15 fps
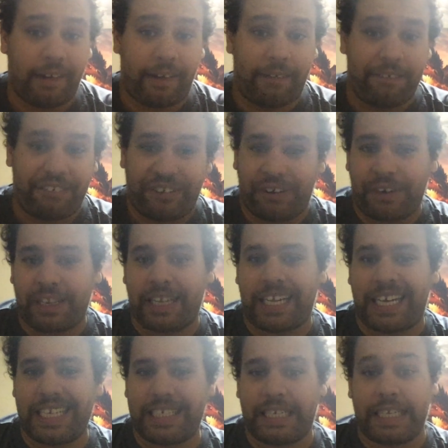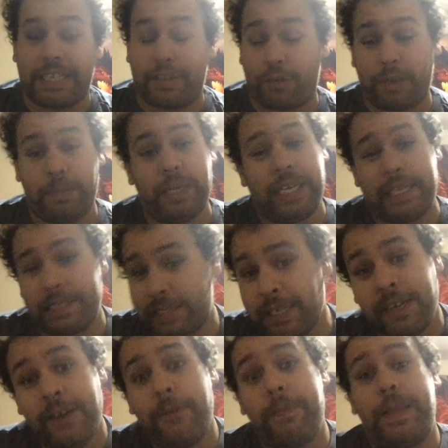for the last, like, three minutes.
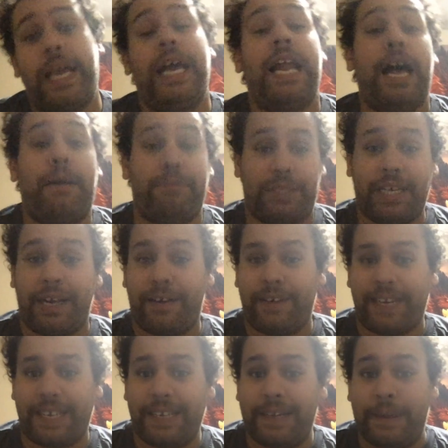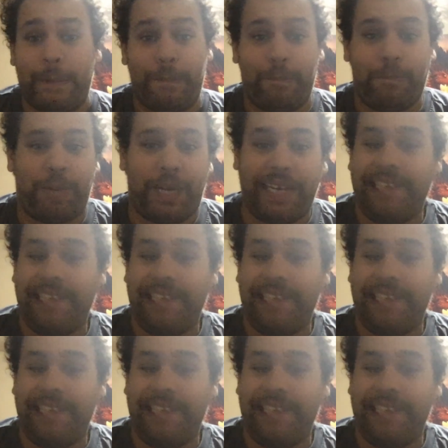And I'm sorry. But